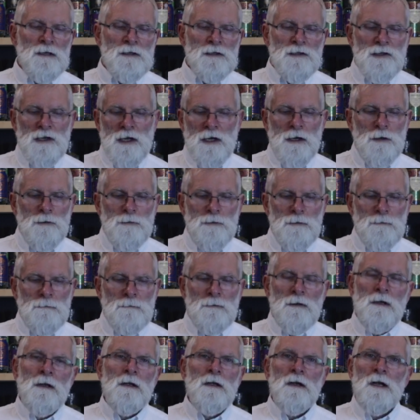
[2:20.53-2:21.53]
So
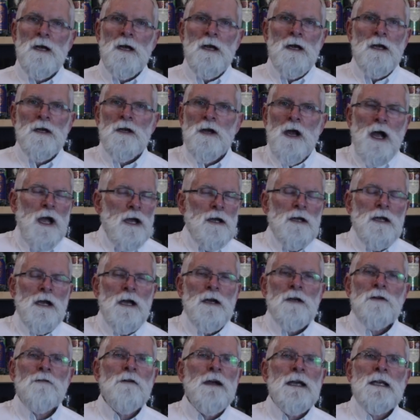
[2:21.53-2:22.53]
a, a,
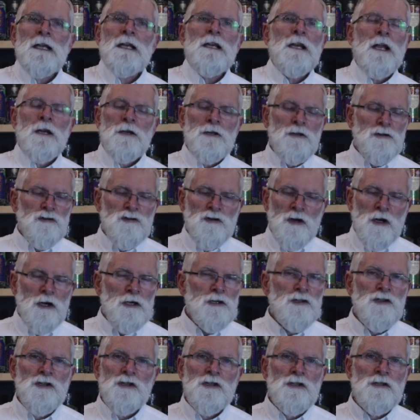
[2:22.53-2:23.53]
a, cracking London
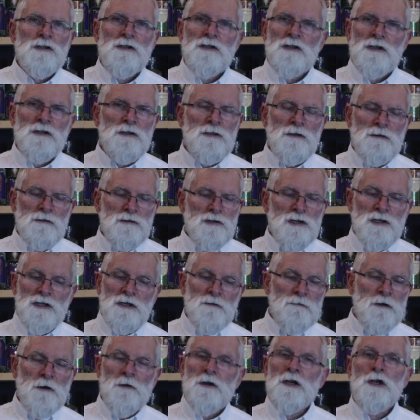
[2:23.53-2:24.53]
dry, just just
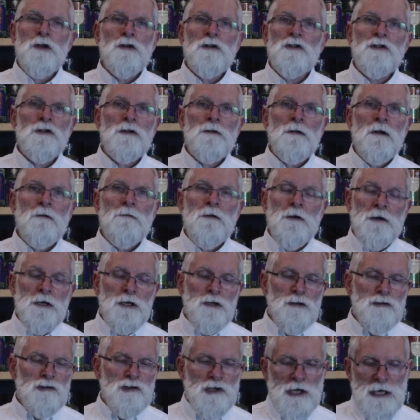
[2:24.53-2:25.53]
just a very good a very
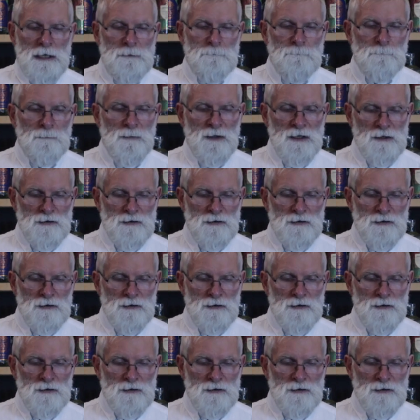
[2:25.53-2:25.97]
good gin.